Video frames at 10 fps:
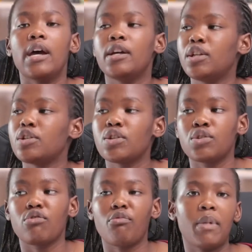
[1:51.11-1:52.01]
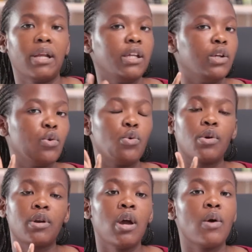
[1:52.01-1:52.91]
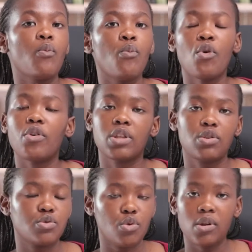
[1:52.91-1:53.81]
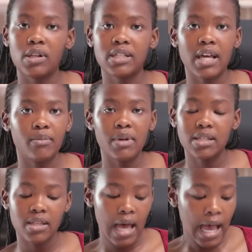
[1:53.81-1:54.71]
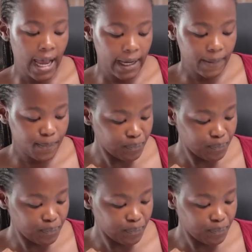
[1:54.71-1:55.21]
additions of money or more withdrawals than meets the eye?